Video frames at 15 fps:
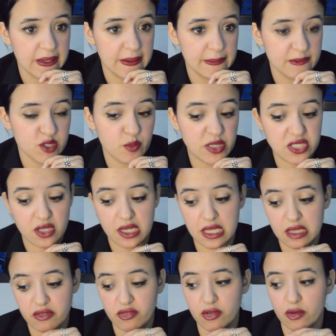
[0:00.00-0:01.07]
especially
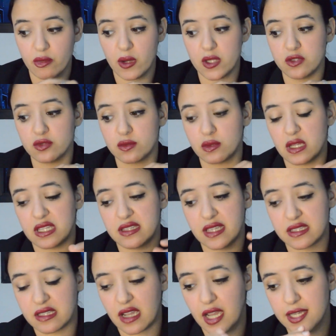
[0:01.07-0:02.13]
if you're going to create
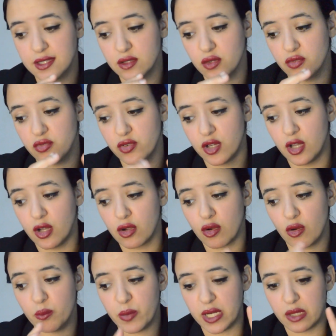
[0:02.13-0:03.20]
that kind of
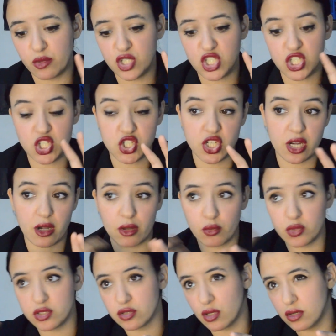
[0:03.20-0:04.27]
company which is shared
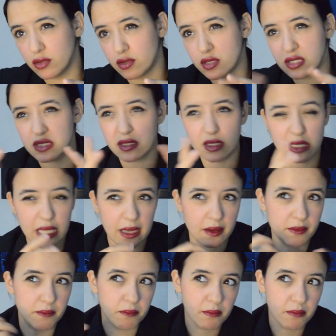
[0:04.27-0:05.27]
with others, can